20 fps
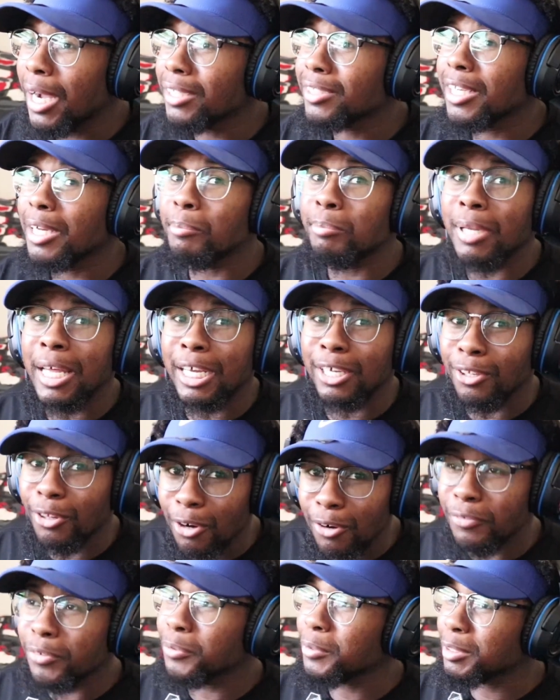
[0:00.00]
I thought Black
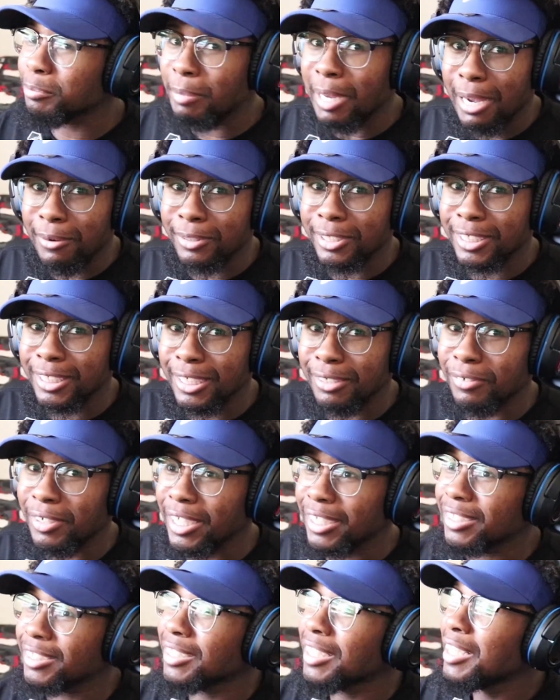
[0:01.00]
Clover was bad with the
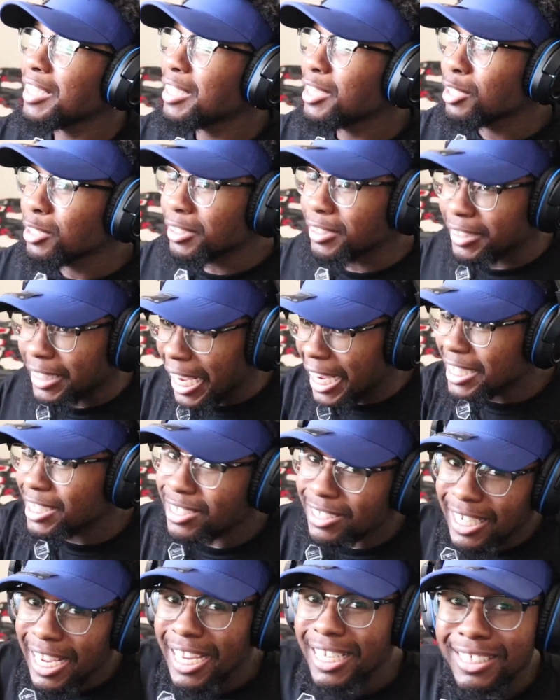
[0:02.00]
cliffhangers.
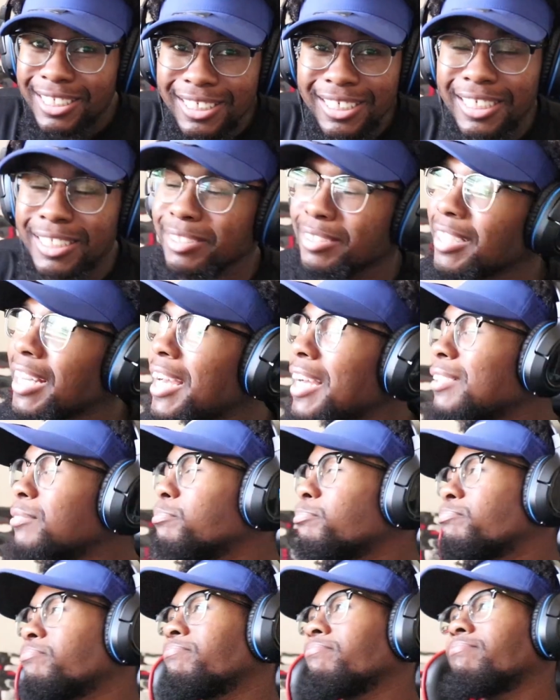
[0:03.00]
That shit,
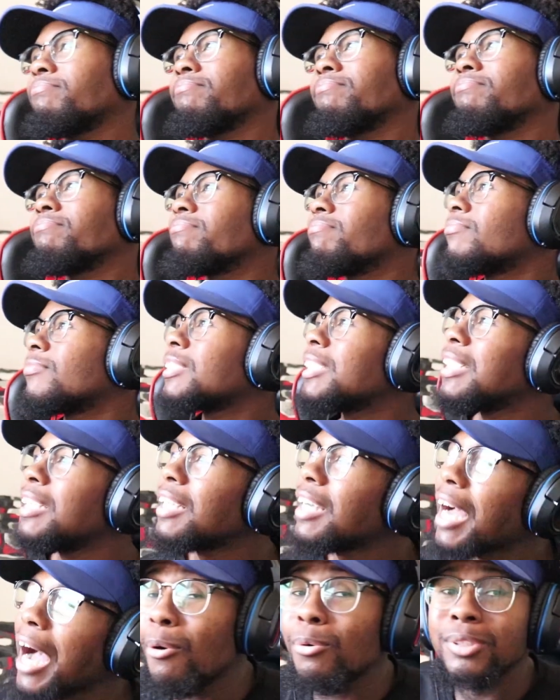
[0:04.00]
lap.
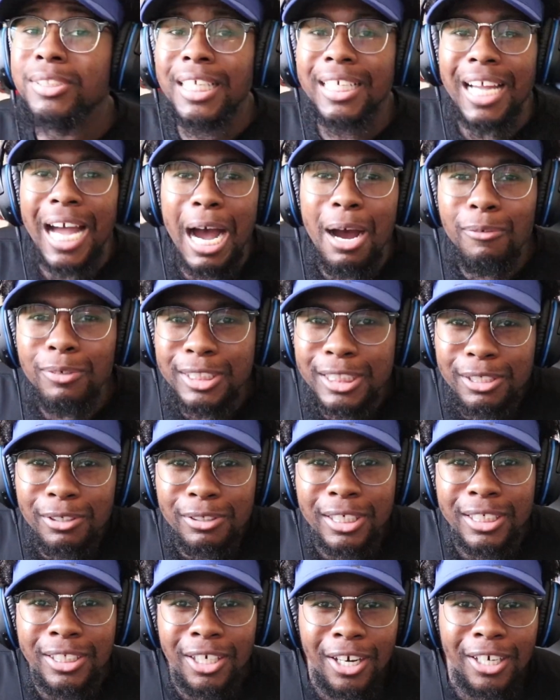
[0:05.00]
I was like, how was he
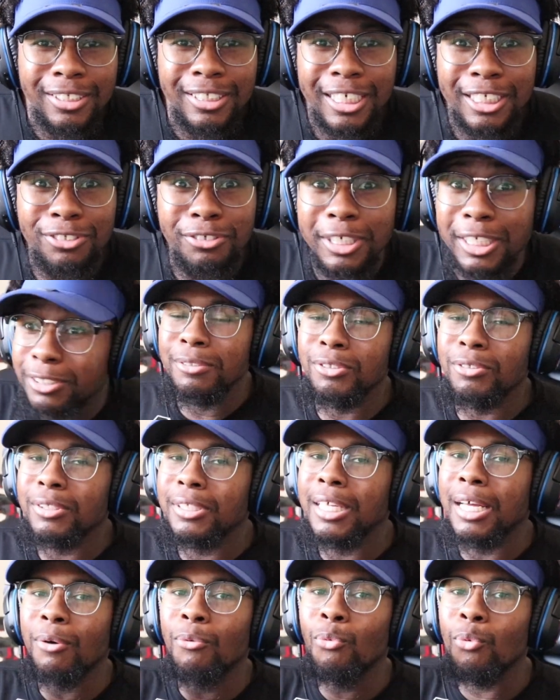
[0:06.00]
gonna dodge that screen? It was
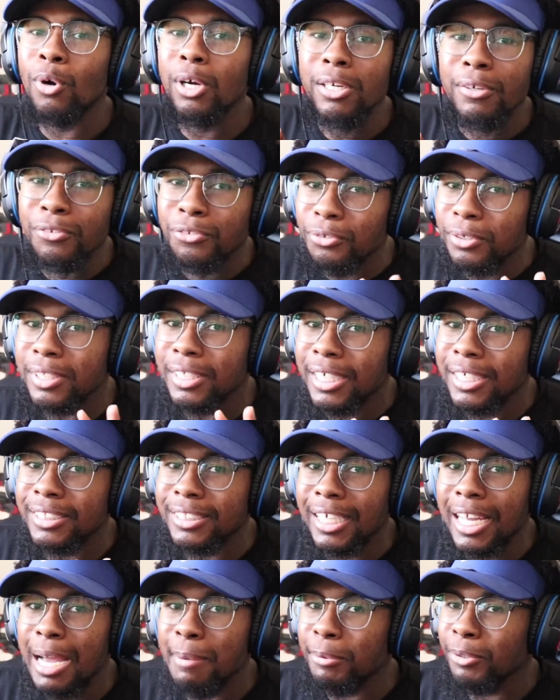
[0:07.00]
only like one of three things
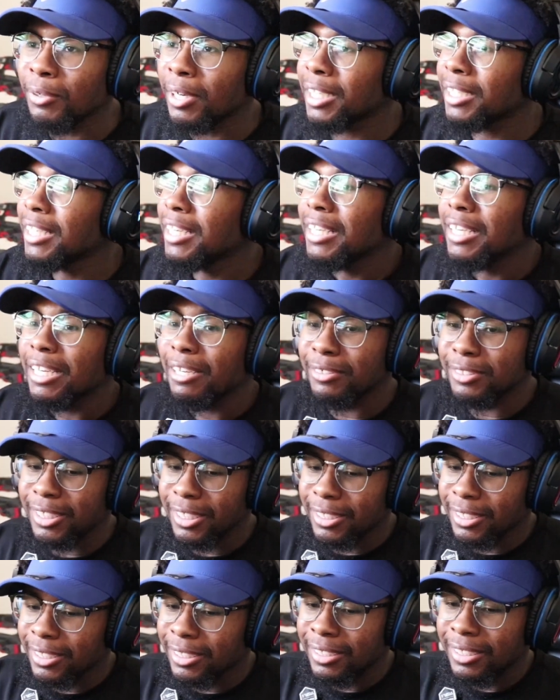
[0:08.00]
could happen, right? It was
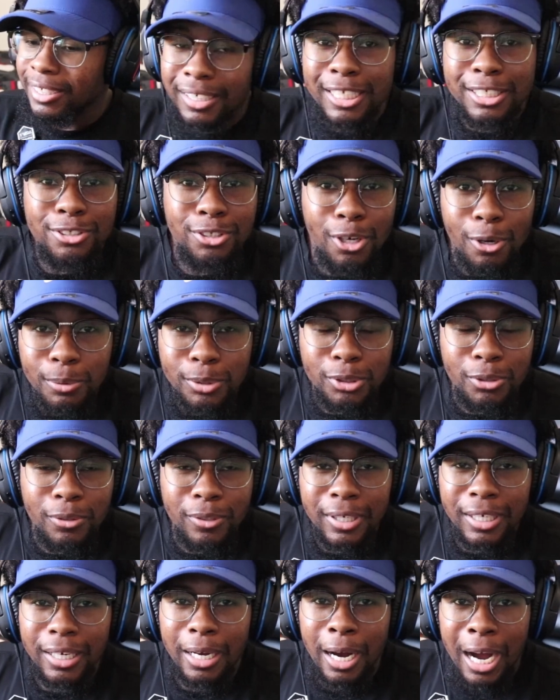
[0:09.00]
either Nezuko was
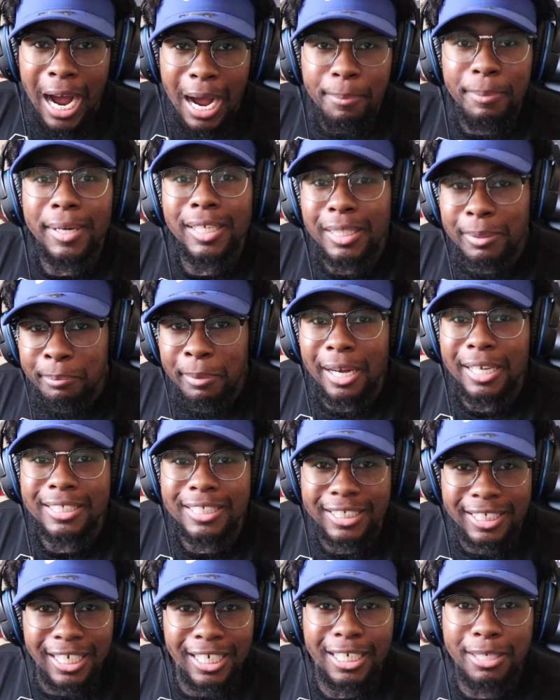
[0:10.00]
gonna hop out the box
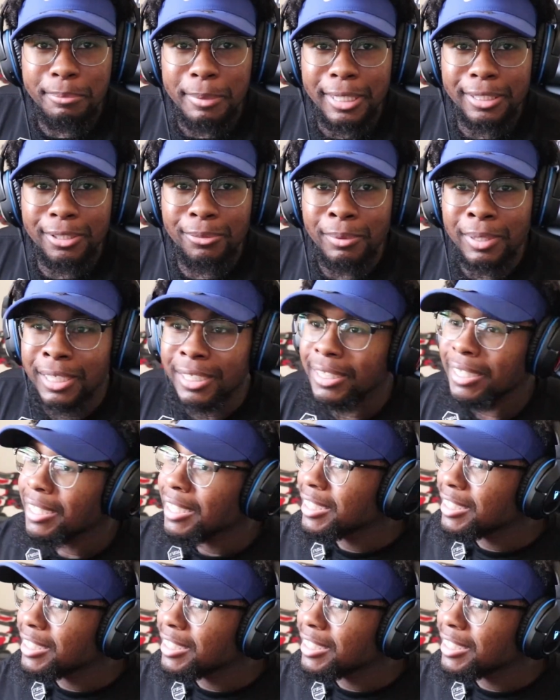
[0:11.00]
and kick him out the way.